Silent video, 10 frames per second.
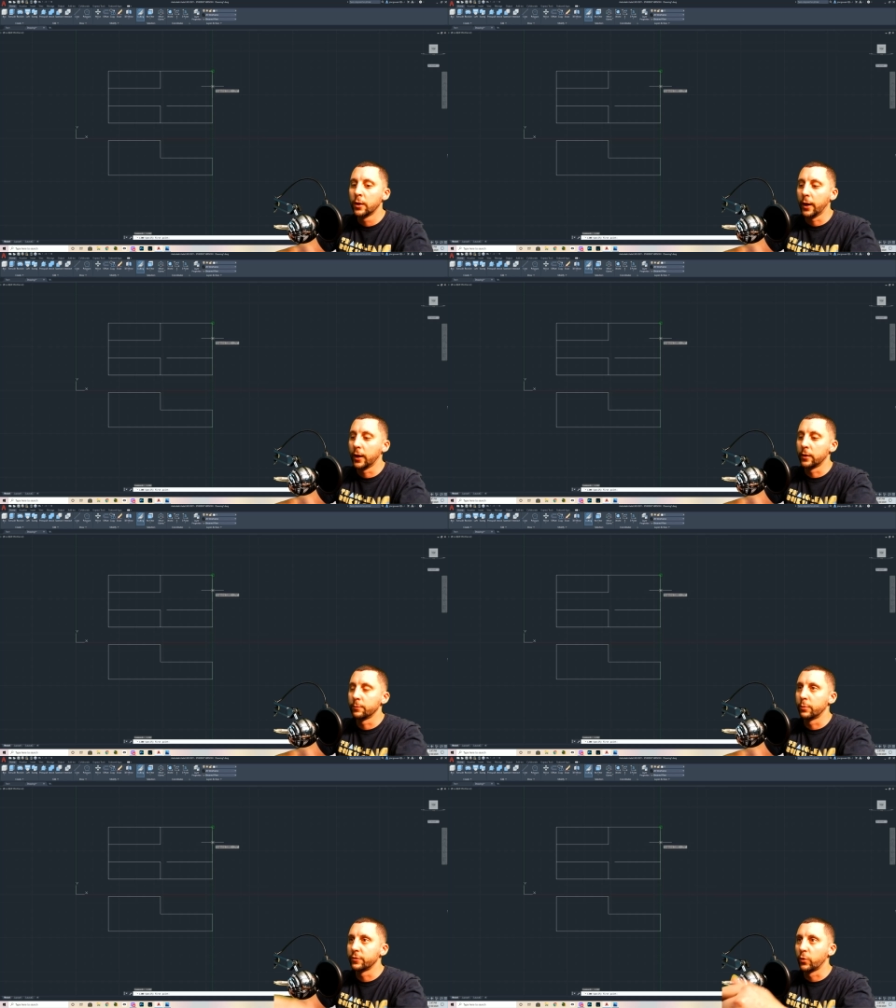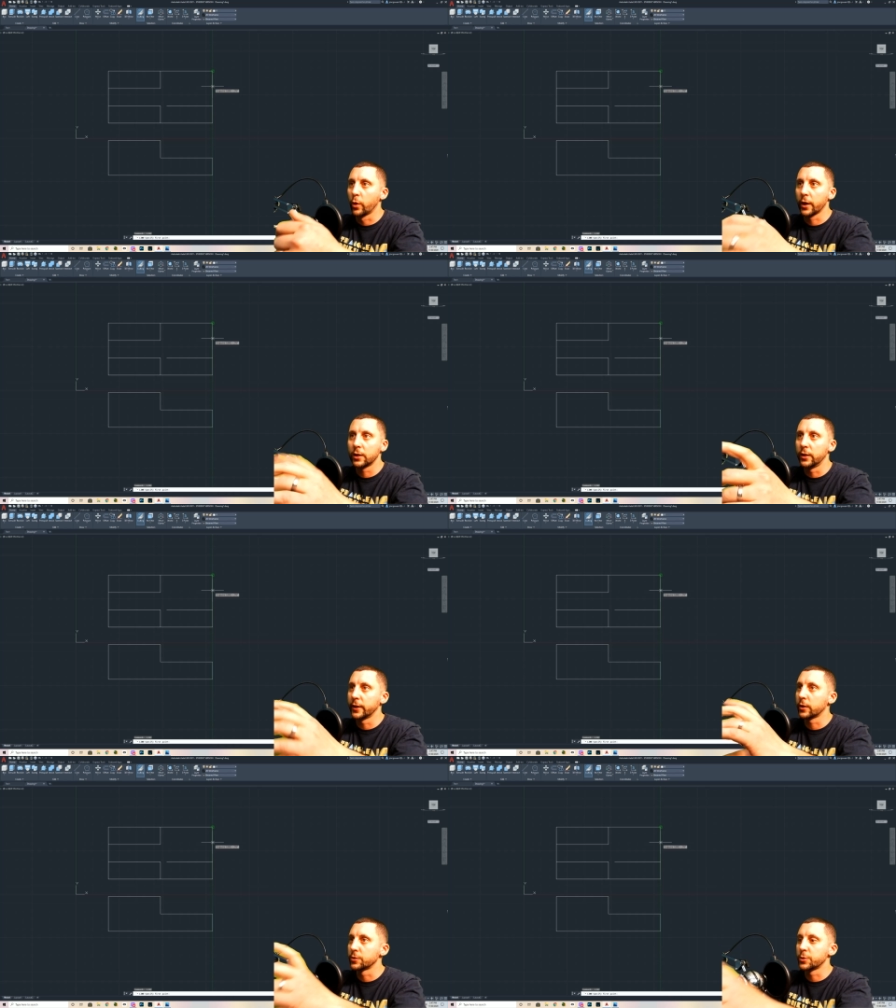And before I
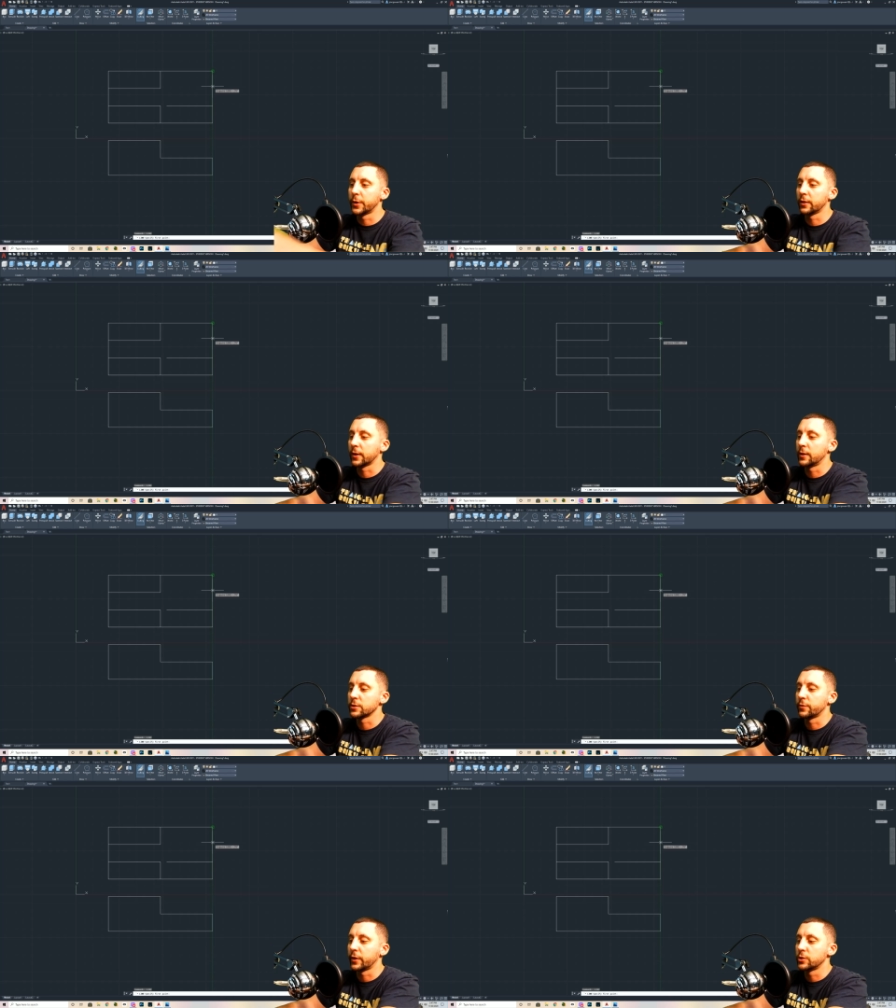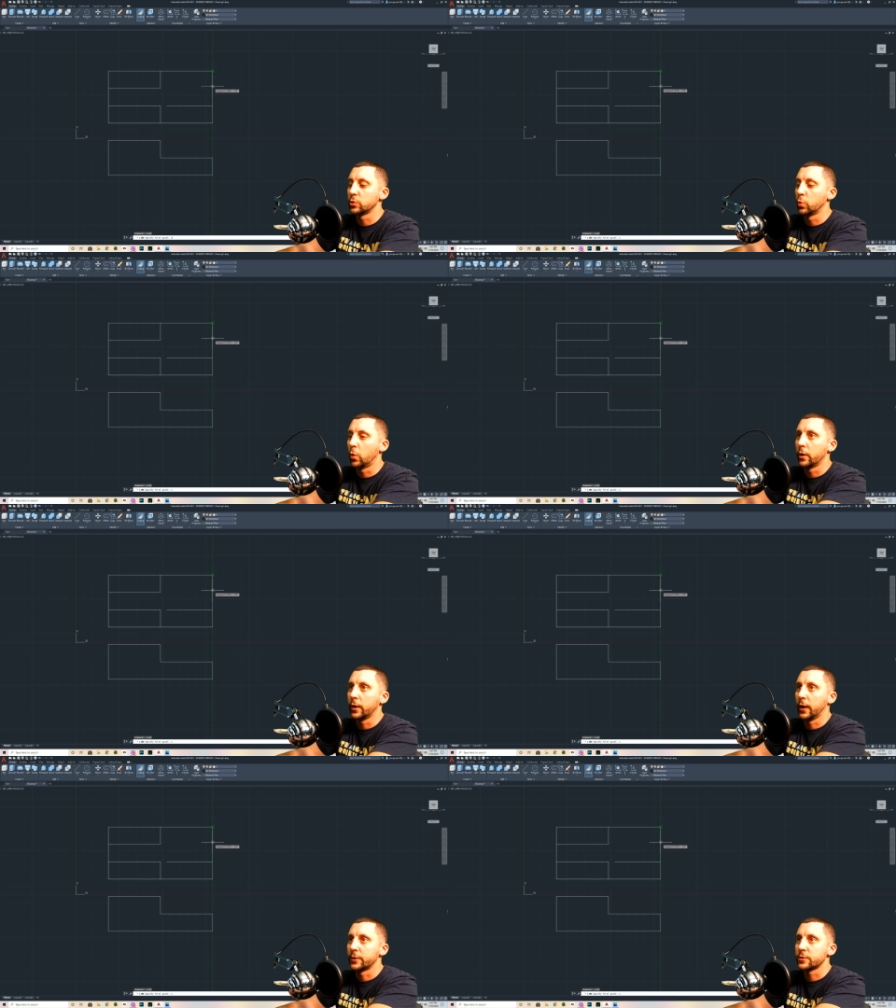click or do anything else, if I do one
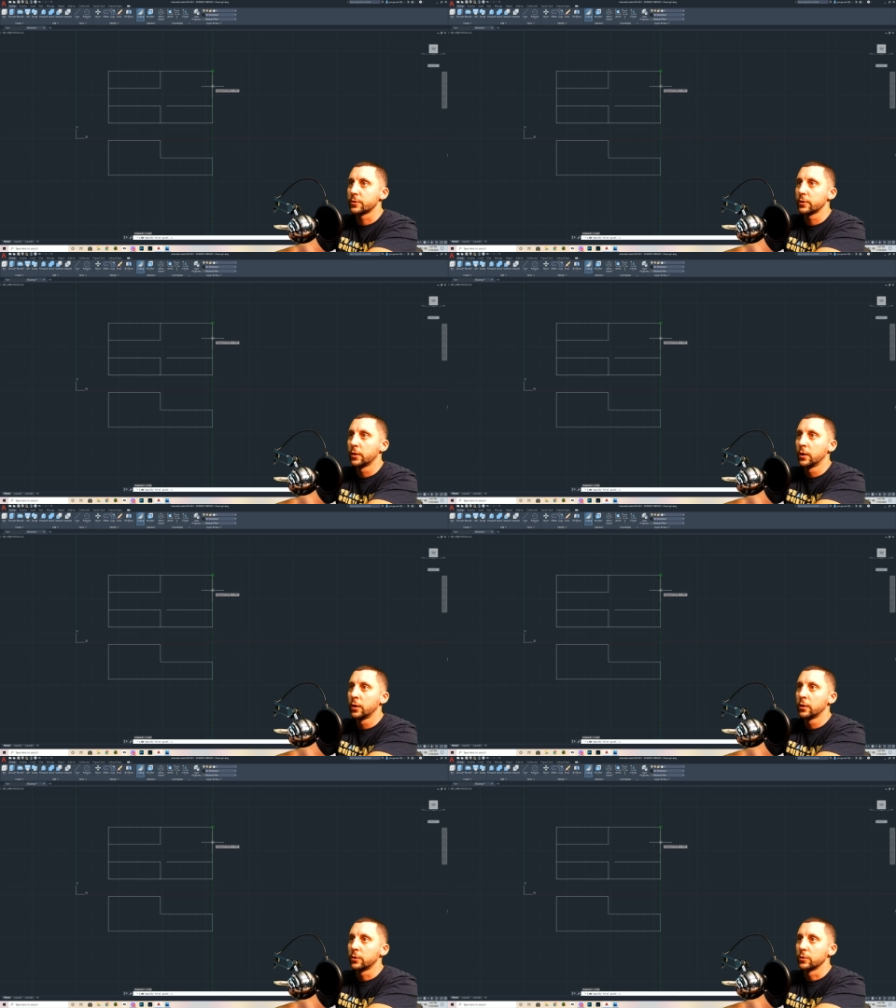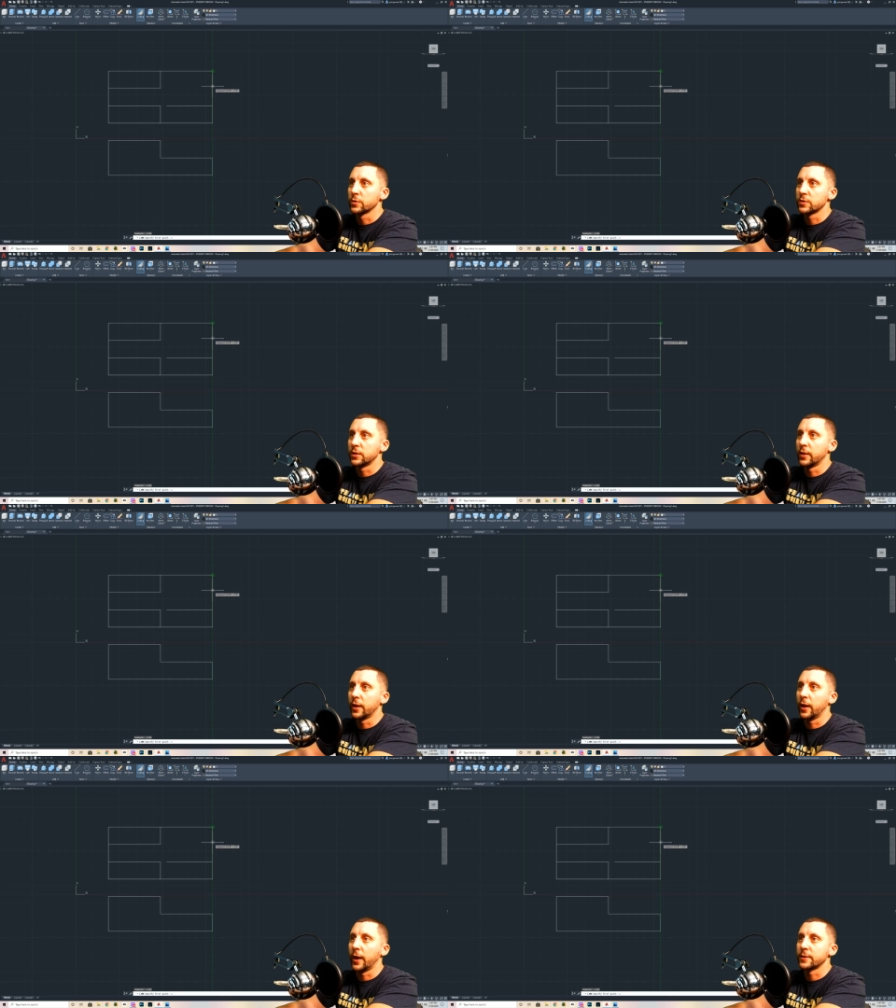enter, you'll see
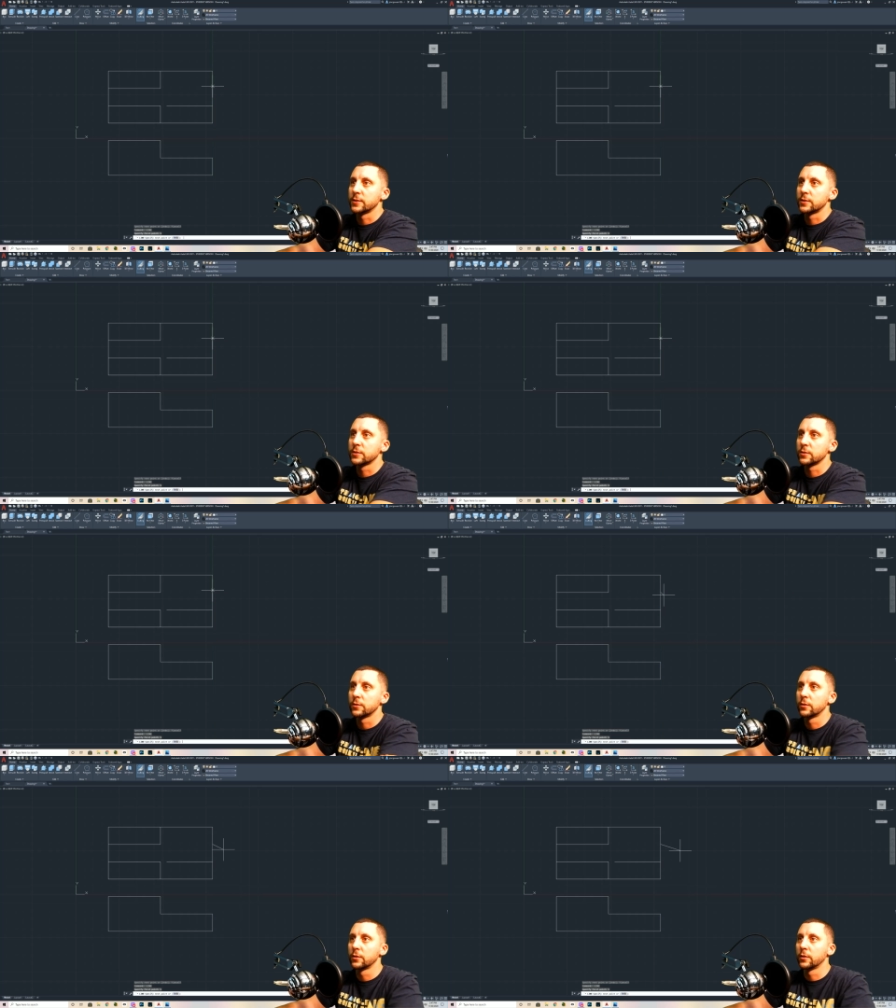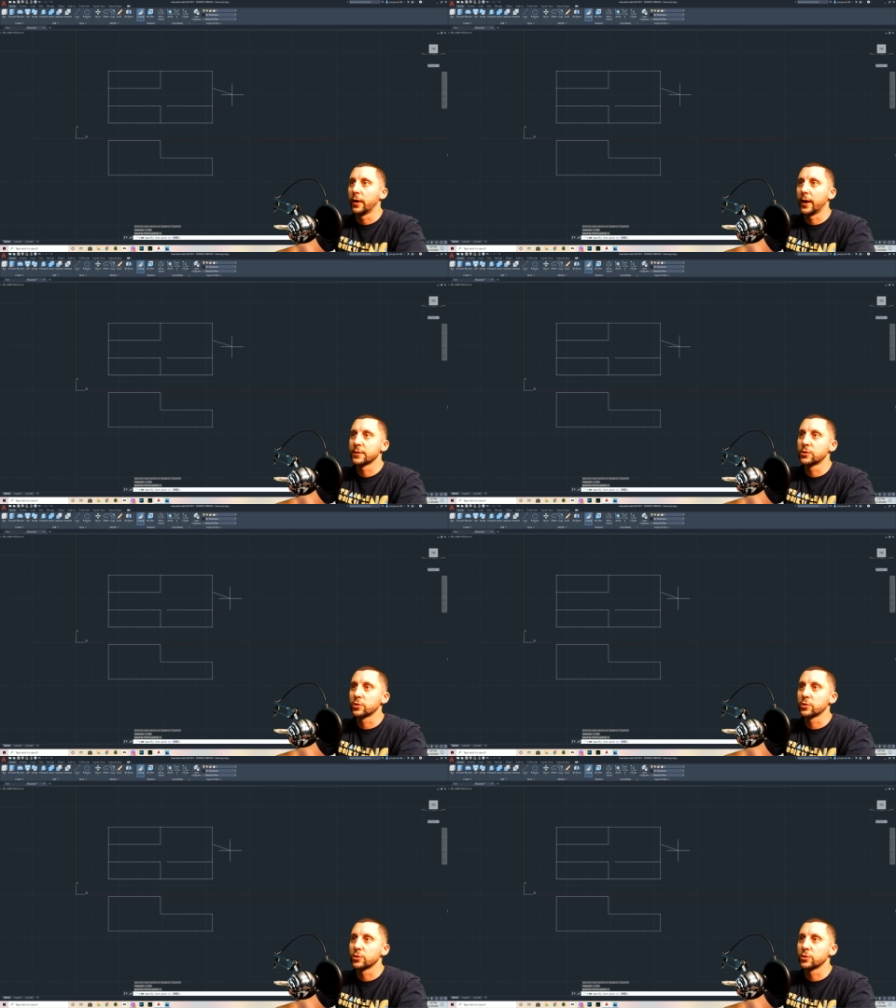that as it's as you're